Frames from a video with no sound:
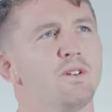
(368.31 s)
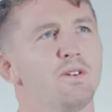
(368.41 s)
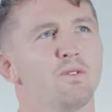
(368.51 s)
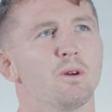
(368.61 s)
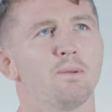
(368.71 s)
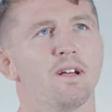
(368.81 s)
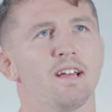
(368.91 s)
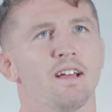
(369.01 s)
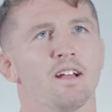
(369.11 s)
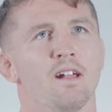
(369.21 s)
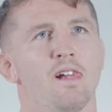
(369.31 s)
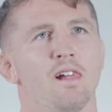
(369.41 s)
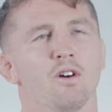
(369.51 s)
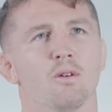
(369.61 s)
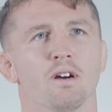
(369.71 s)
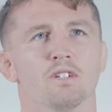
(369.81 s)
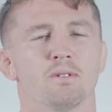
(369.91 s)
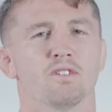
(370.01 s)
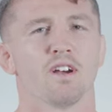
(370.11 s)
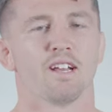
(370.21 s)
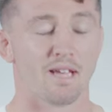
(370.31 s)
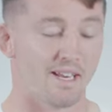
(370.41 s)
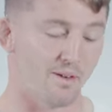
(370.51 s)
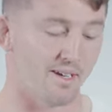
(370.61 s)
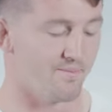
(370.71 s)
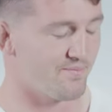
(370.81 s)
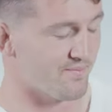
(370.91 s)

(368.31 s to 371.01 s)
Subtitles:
know if we were playing, or we might just be training. Anyway,